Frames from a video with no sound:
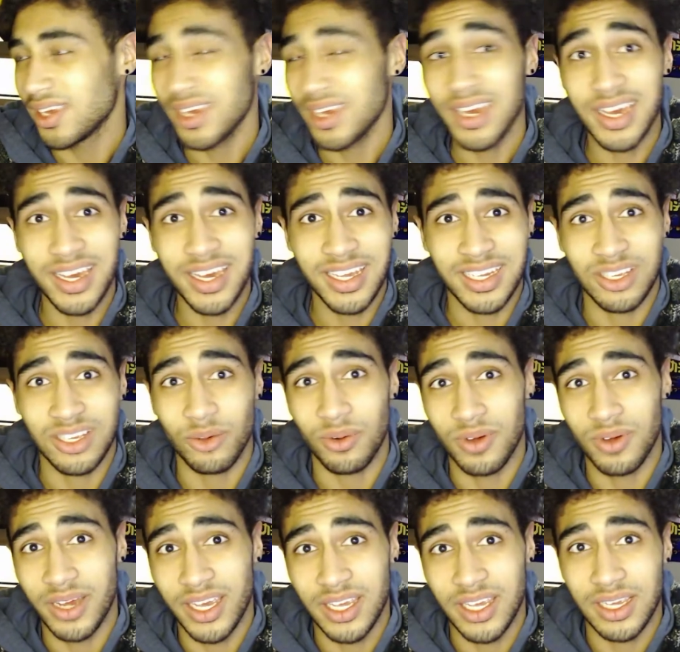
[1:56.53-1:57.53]

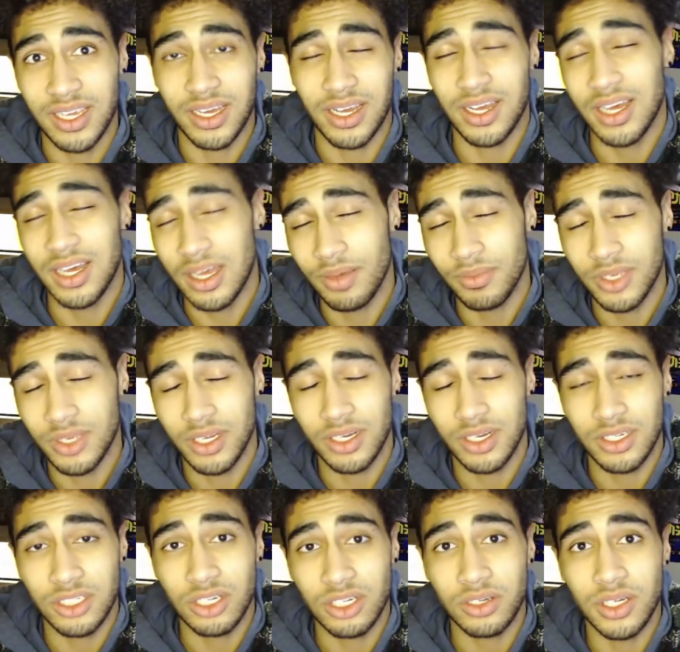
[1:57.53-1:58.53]
Anyway, I'm gonna
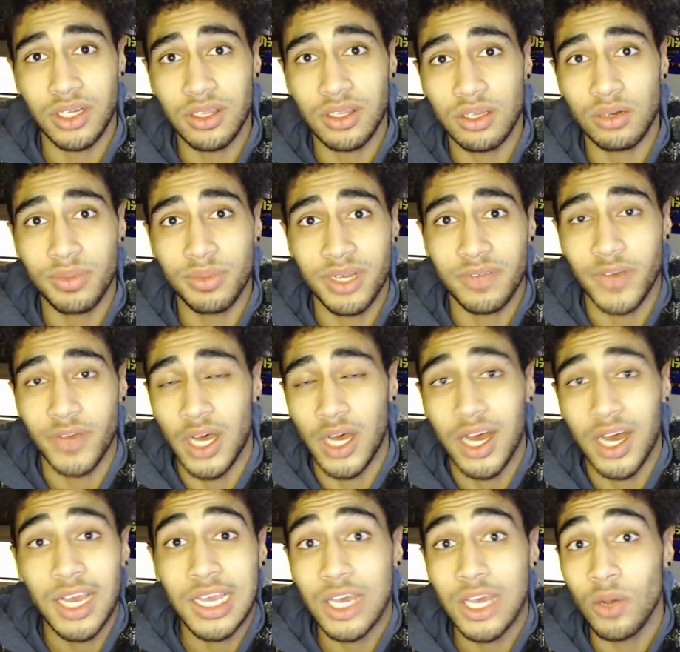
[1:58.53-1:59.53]
show you a little bit of
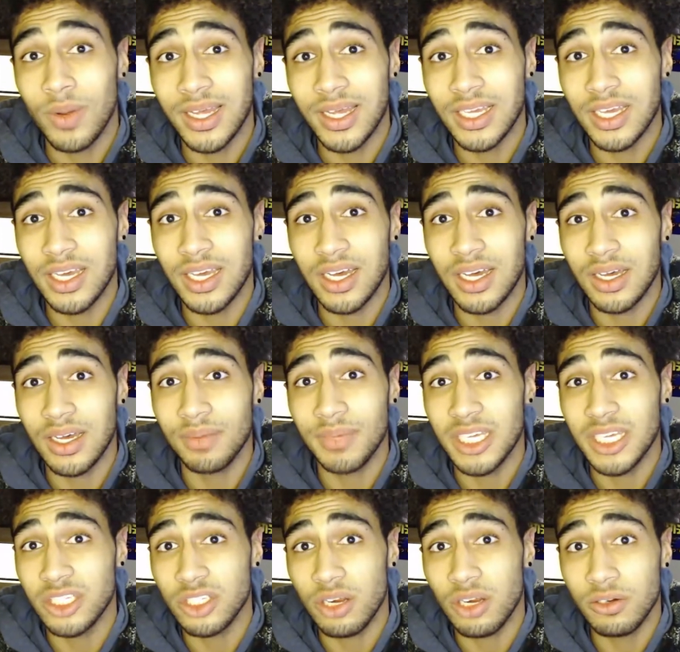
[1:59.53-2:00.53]
a quick
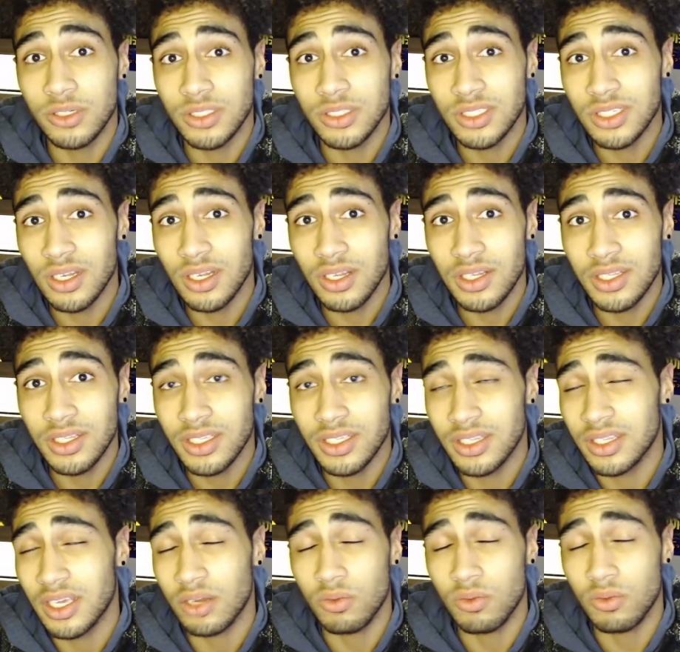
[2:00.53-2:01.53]
Manjaro install, and then we'll